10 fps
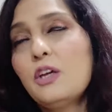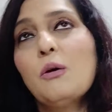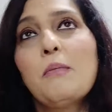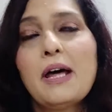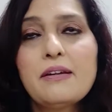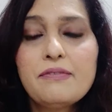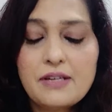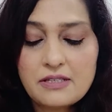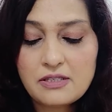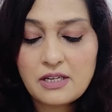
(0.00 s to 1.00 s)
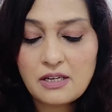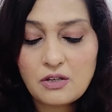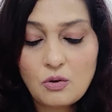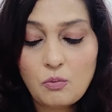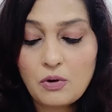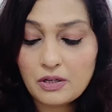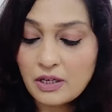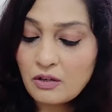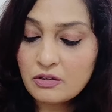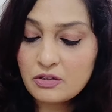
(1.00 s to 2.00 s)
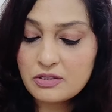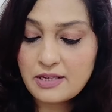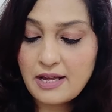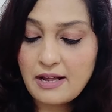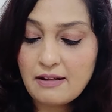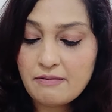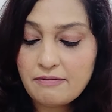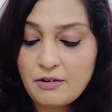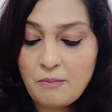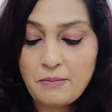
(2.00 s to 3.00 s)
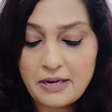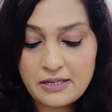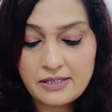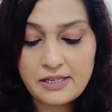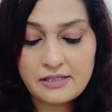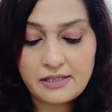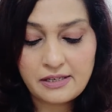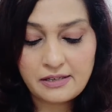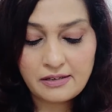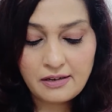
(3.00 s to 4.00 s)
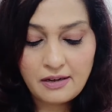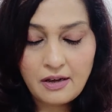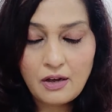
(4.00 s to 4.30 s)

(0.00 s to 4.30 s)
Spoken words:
You're manifesting, you're working on yourself, you're meditating,